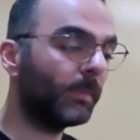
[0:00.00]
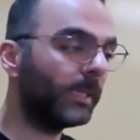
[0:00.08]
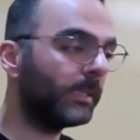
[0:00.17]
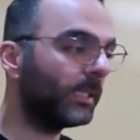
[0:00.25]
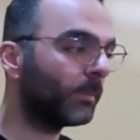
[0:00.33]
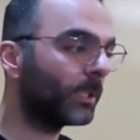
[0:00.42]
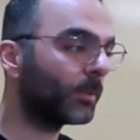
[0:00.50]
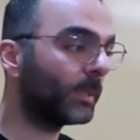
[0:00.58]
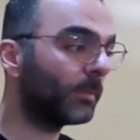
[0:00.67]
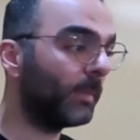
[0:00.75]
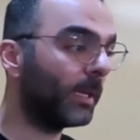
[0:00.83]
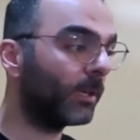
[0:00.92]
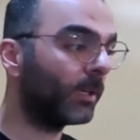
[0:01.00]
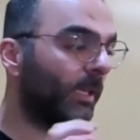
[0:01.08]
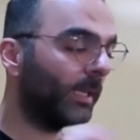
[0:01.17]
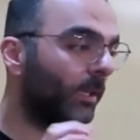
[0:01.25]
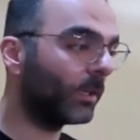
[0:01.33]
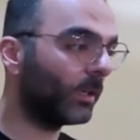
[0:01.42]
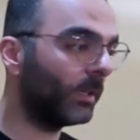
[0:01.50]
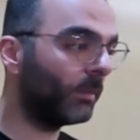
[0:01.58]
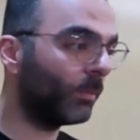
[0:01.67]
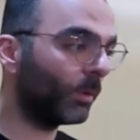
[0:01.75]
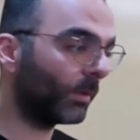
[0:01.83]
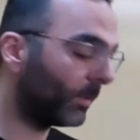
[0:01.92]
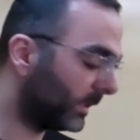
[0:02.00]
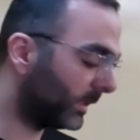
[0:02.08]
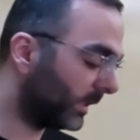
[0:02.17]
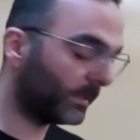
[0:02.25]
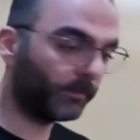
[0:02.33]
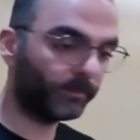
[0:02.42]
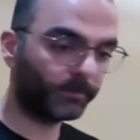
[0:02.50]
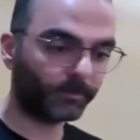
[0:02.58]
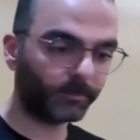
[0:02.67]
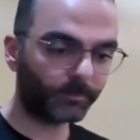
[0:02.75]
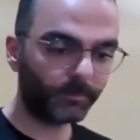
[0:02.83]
but it just makes things much, much better, clearer, and more precise.